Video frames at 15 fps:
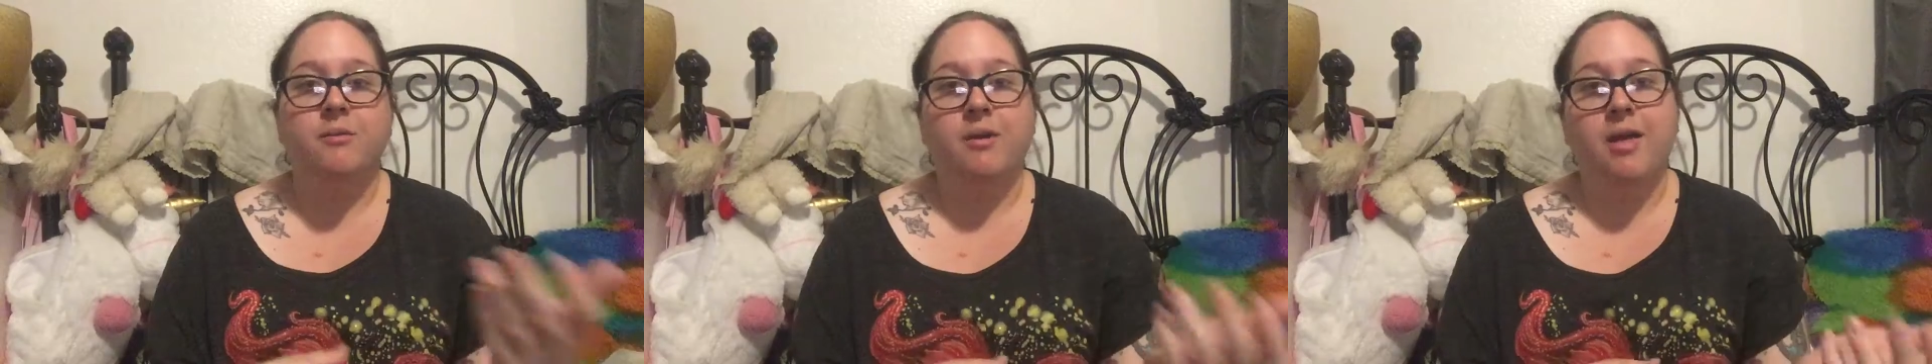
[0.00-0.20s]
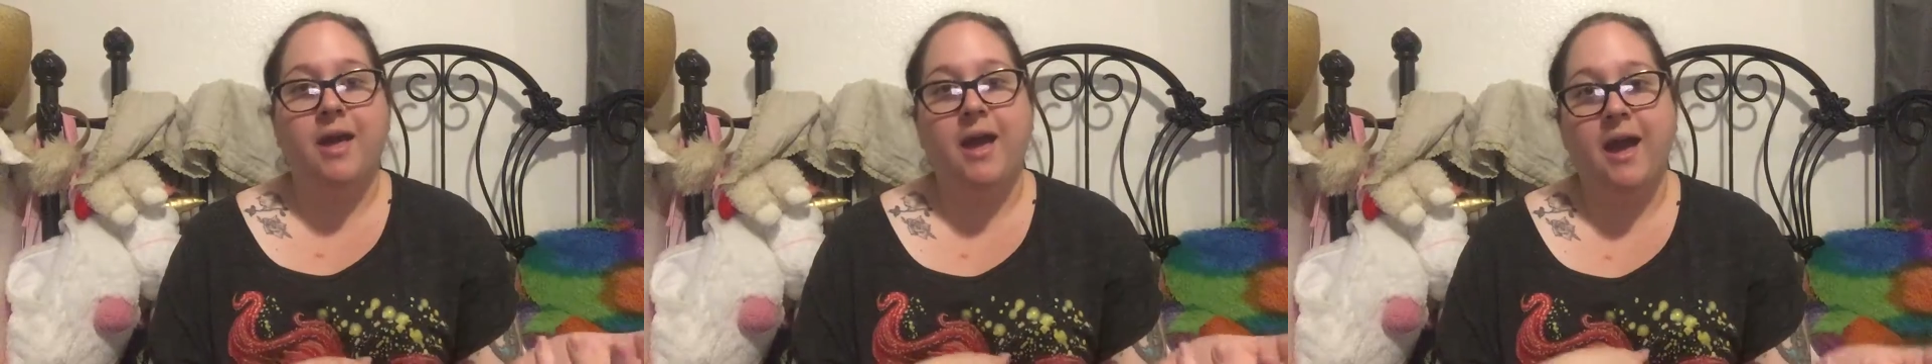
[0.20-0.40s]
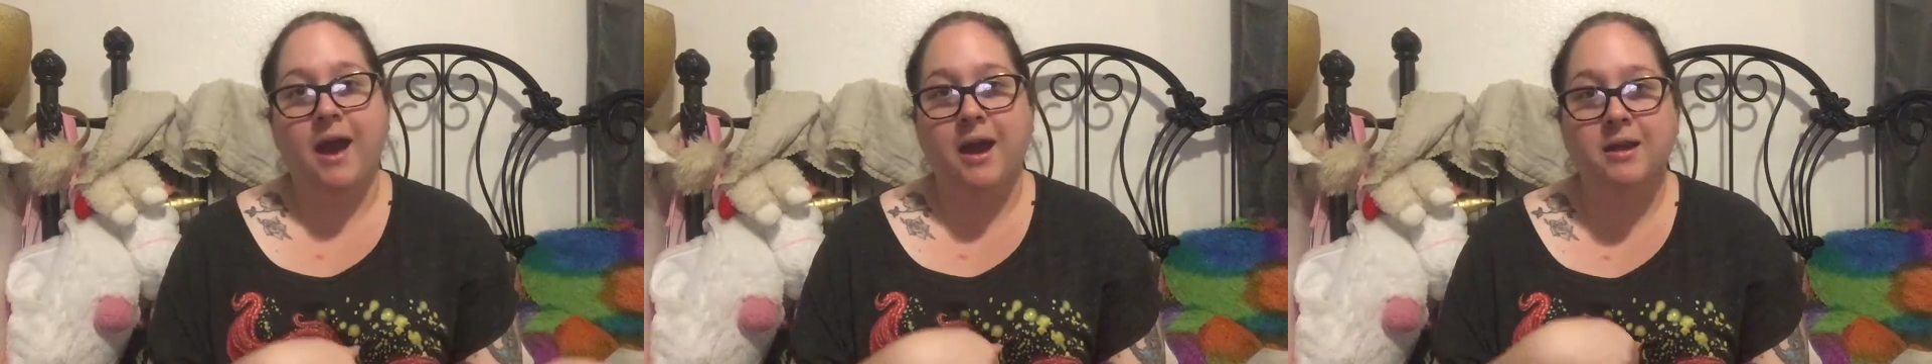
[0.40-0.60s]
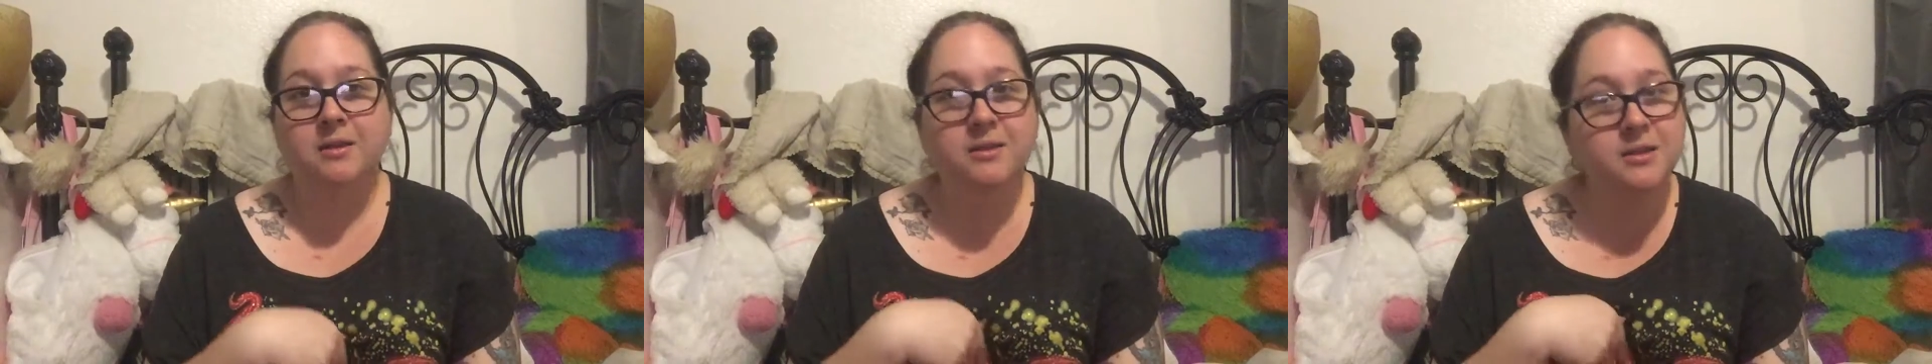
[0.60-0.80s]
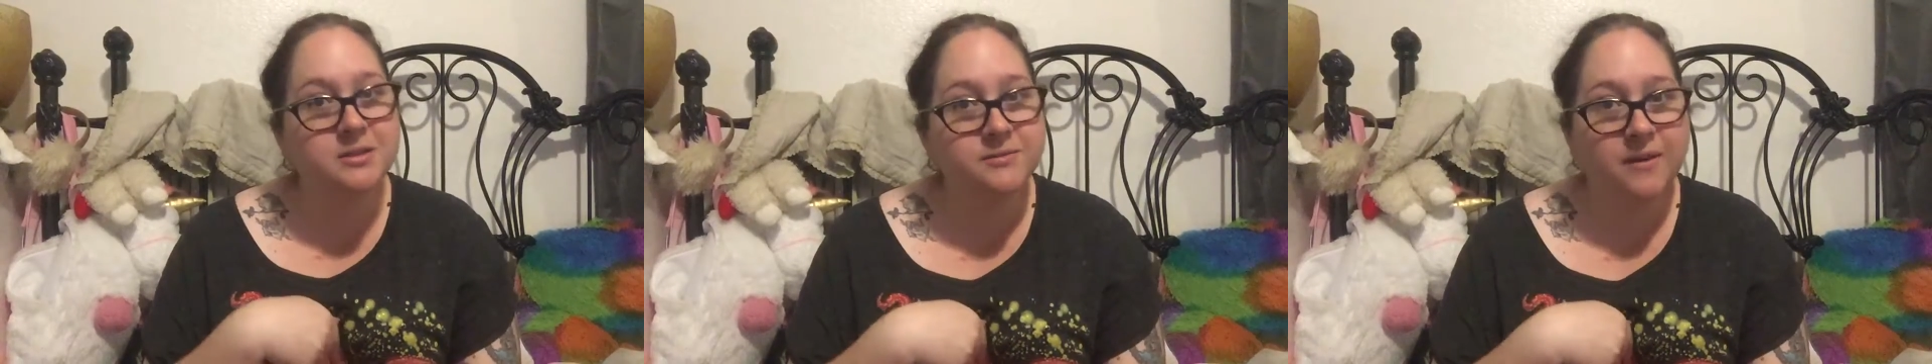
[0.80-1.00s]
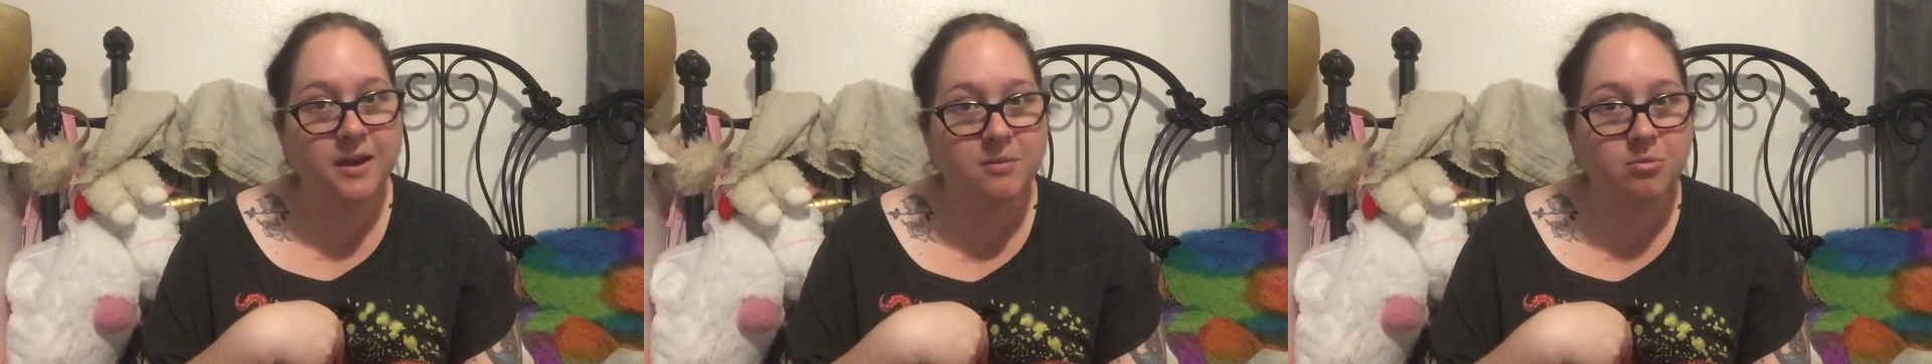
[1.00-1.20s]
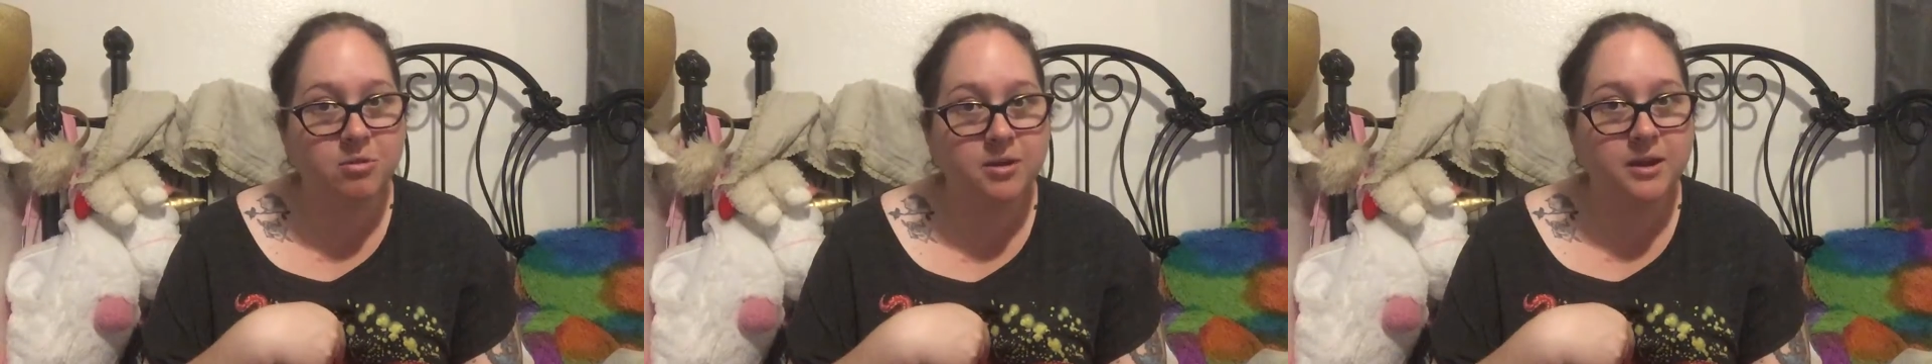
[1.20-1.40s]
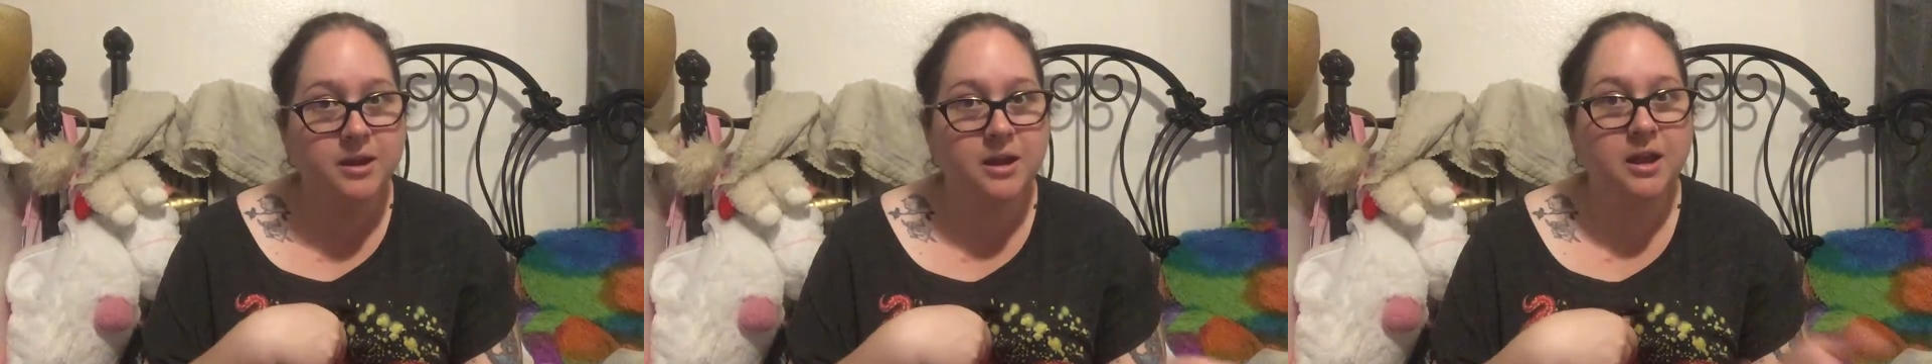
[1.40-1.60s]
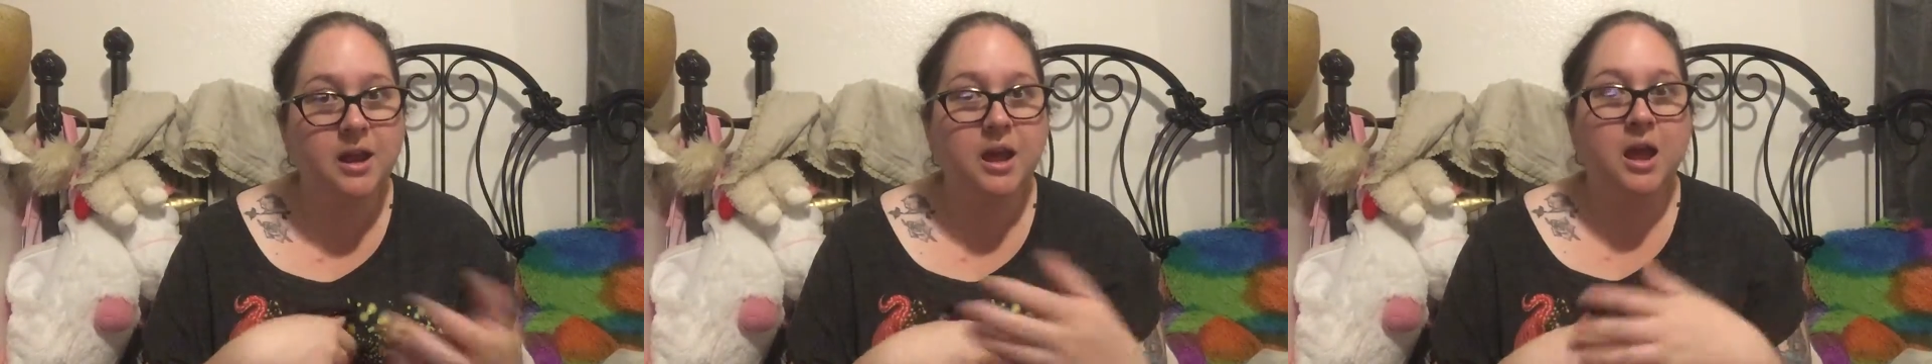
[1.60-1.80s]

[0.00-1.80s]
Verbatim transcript: well had this fibroid